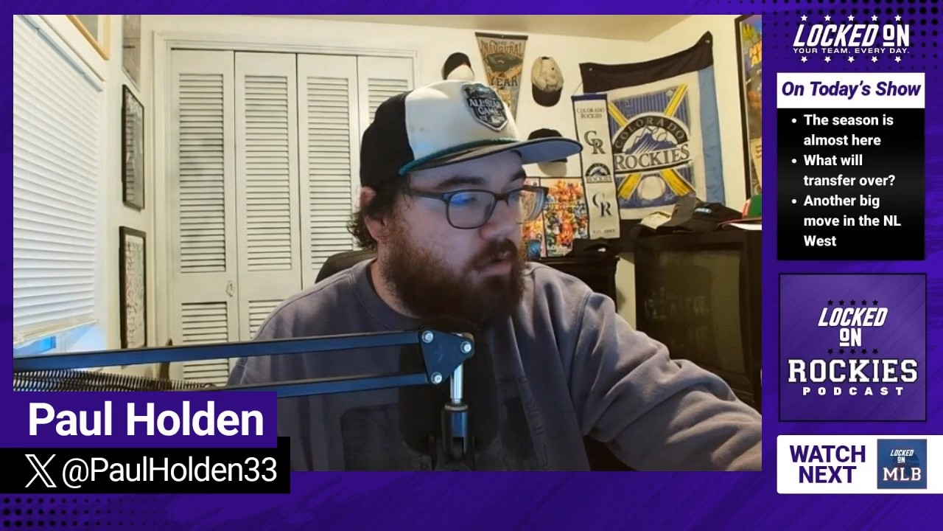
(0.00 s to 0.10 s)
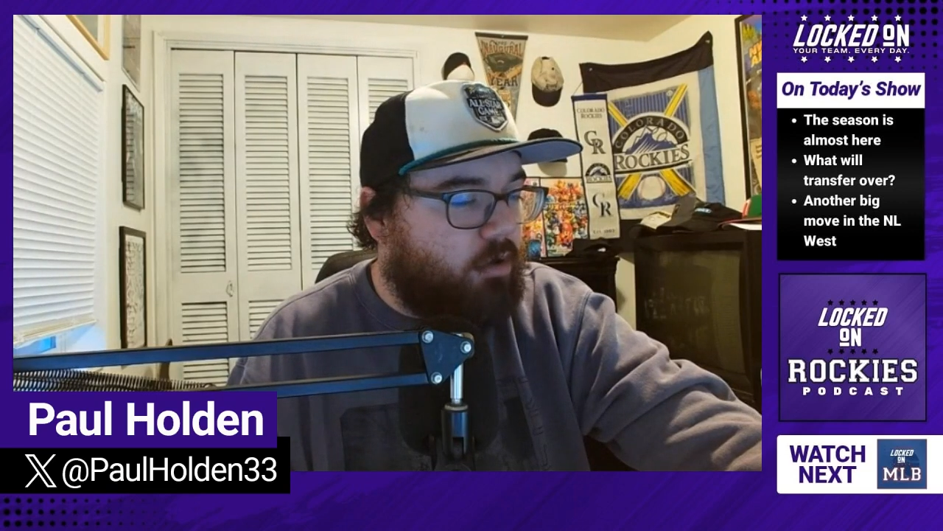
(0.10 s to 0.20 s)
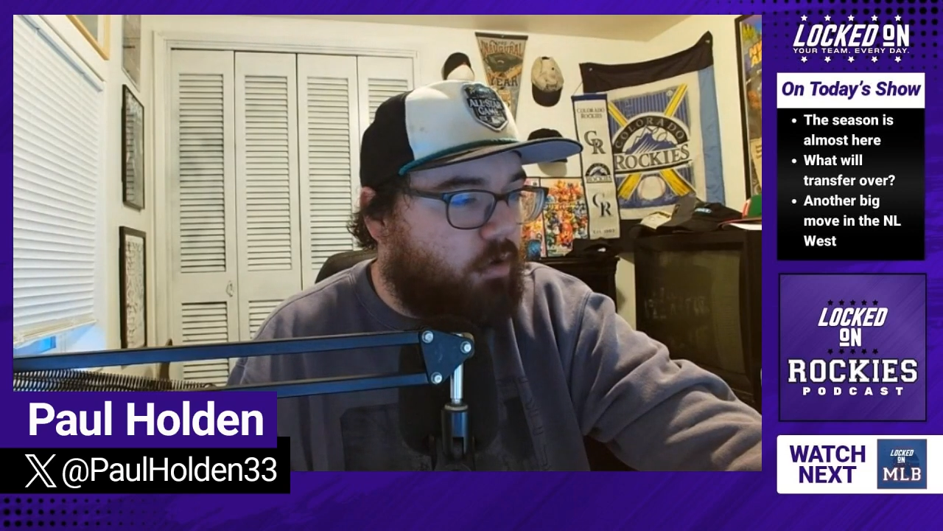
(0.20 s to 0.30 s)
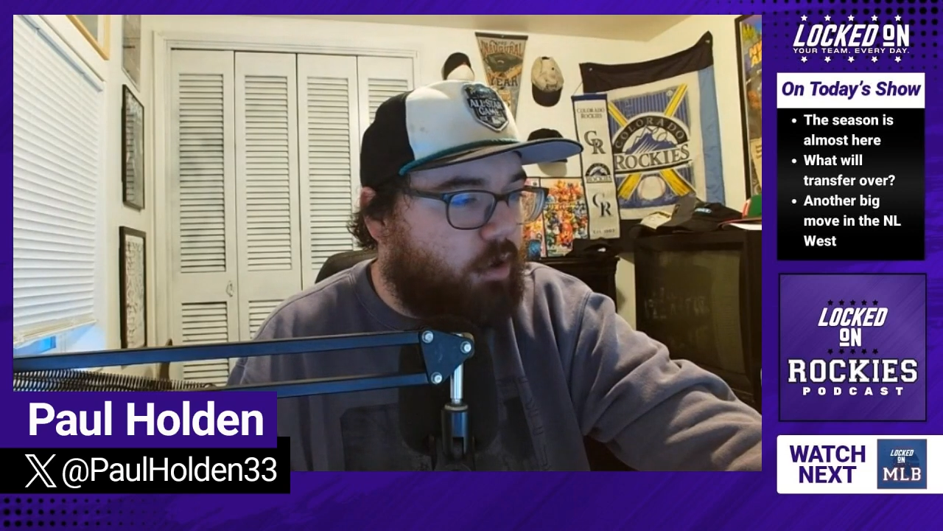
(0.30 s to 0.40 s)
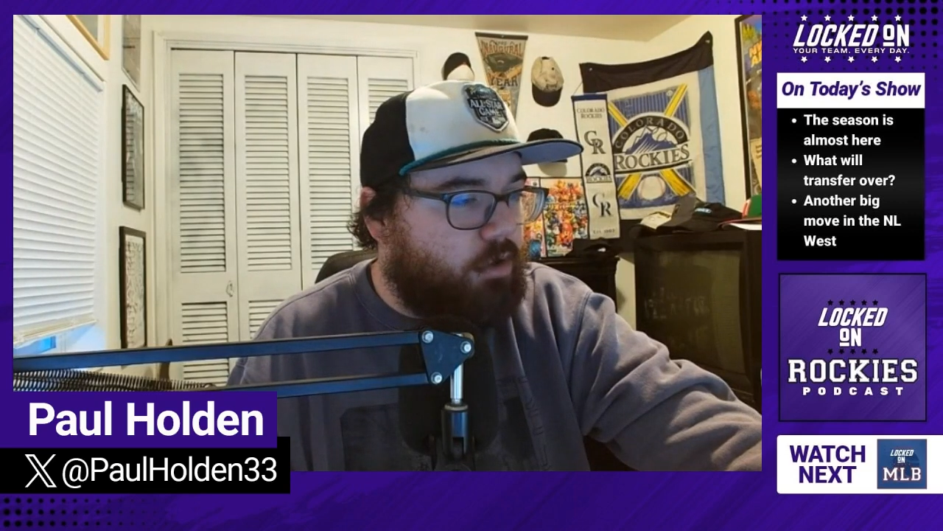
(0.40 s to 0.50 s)

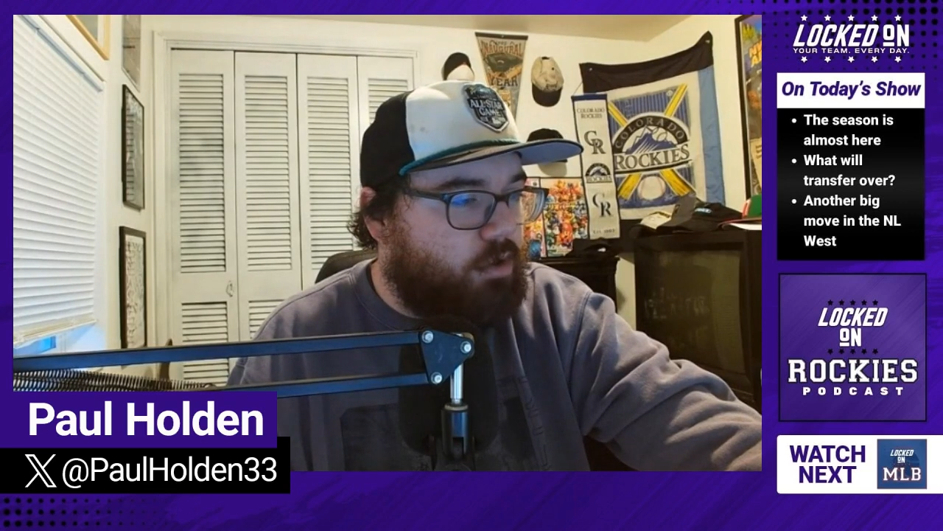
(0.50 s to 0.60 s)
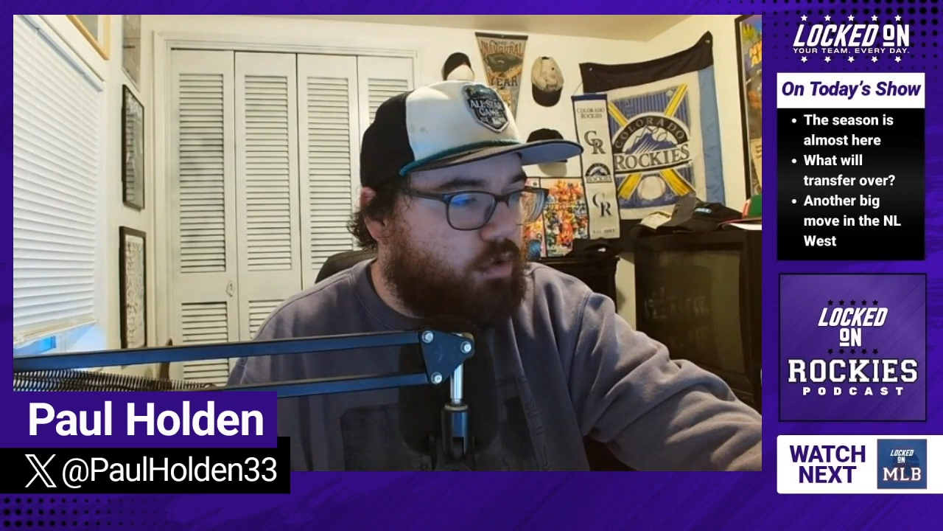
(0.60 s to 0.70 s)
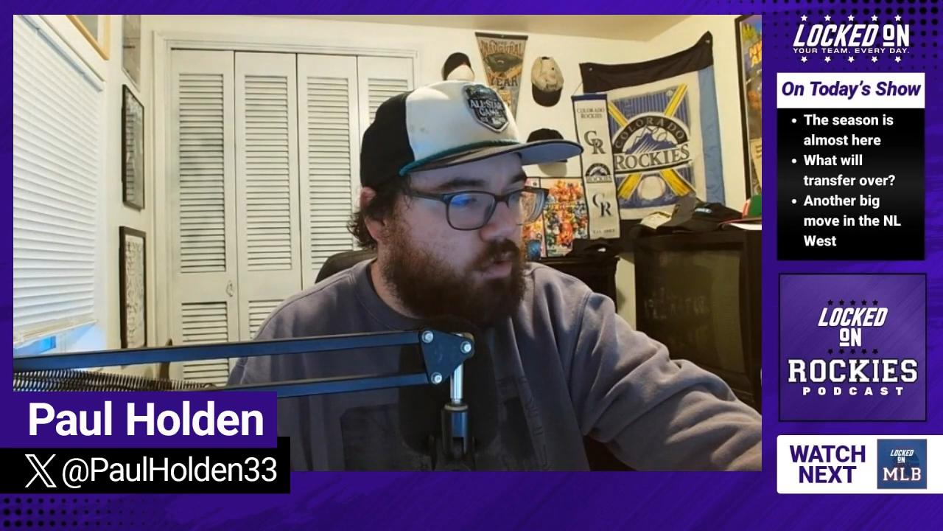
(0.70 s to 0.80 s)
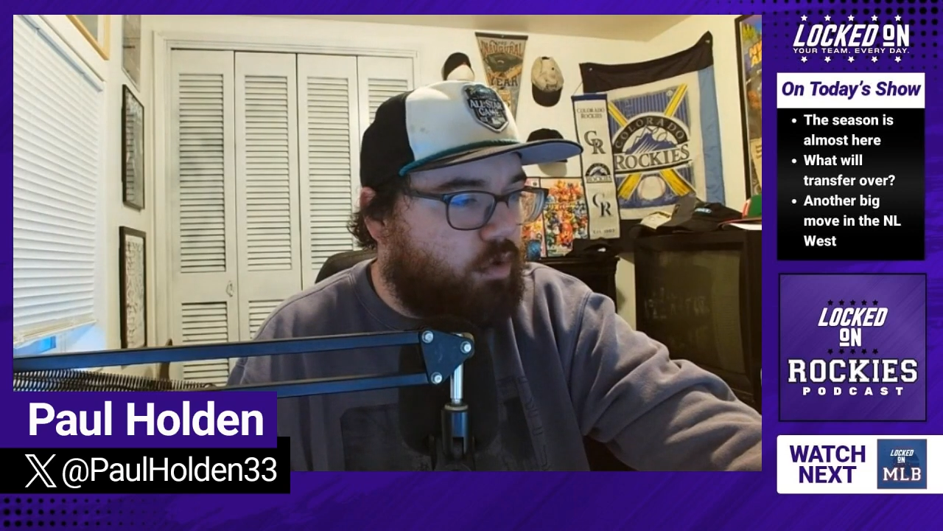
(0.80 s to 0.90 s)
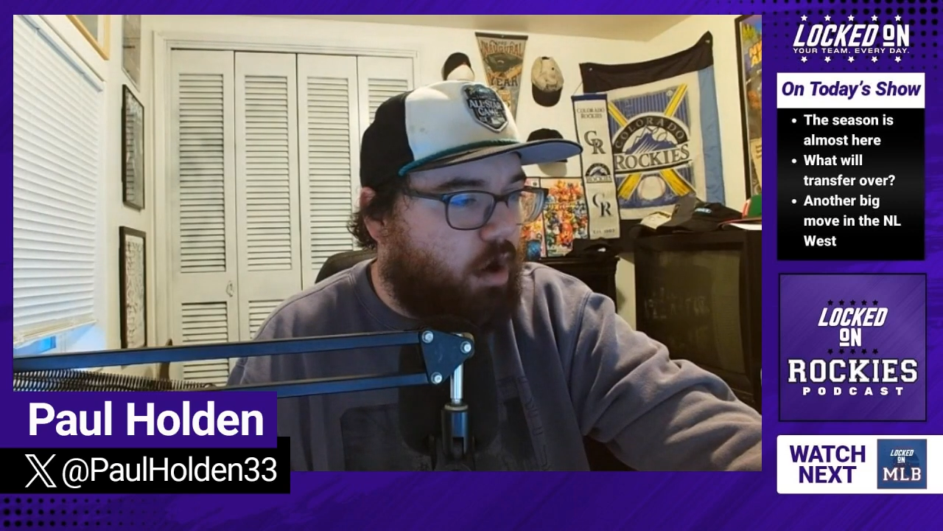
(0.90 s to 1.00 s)
according
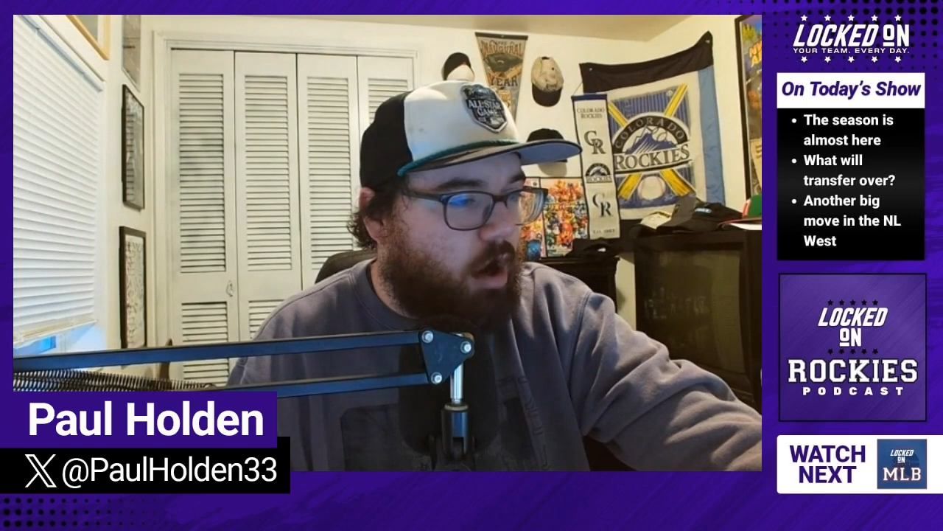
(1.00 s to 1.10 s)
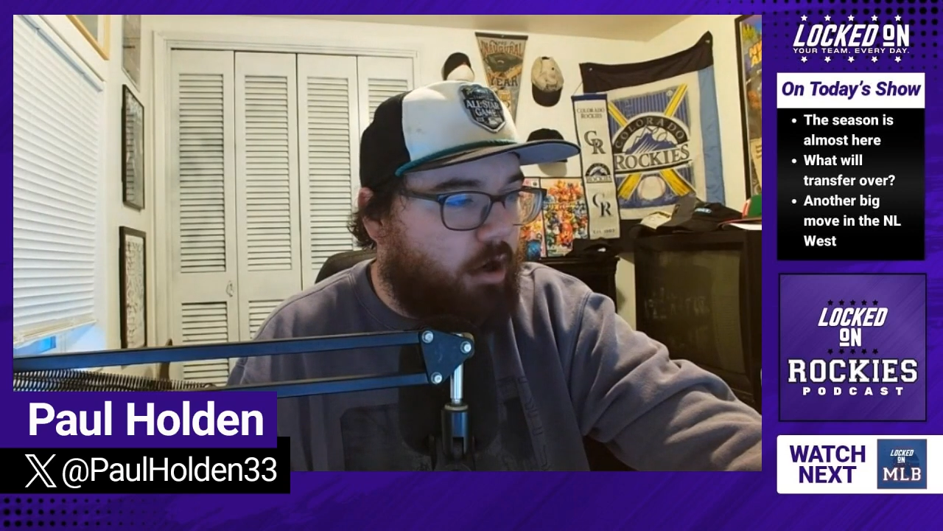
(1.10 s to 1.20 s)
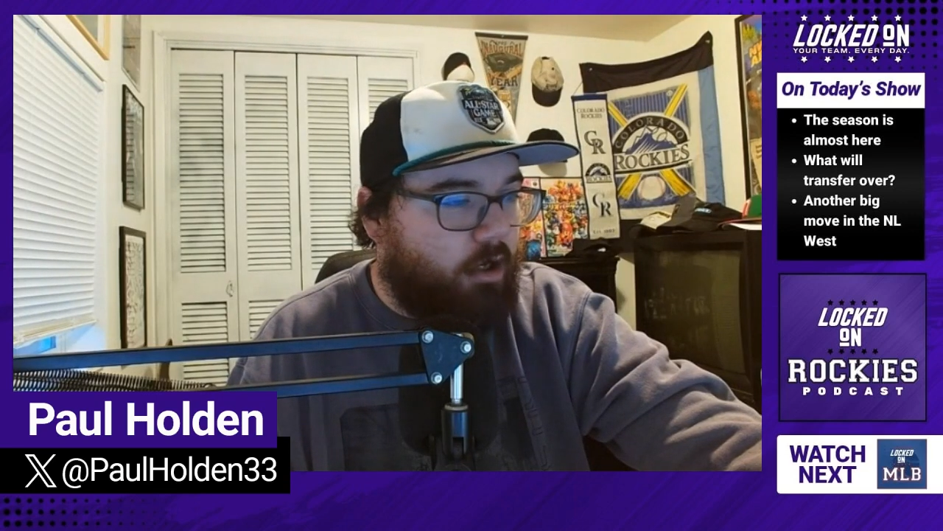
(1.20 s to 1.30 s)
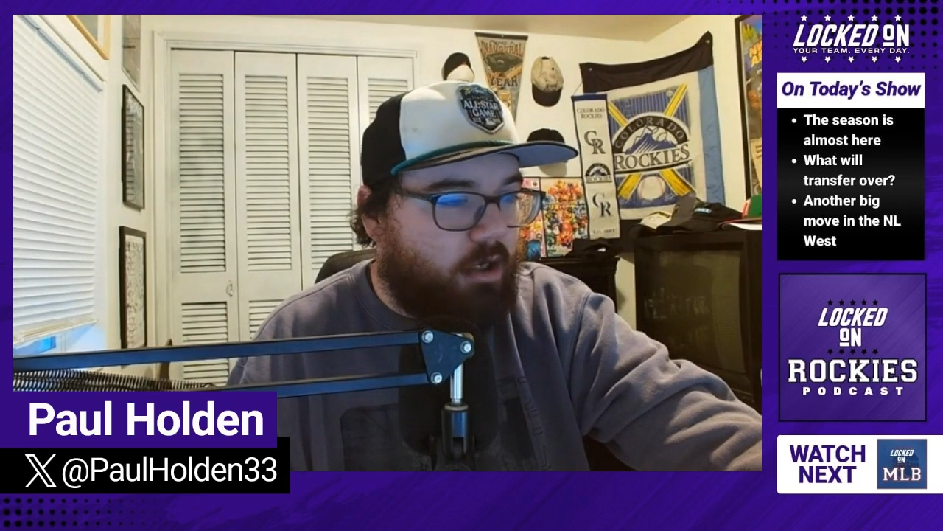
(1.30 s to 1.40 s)
to Harding.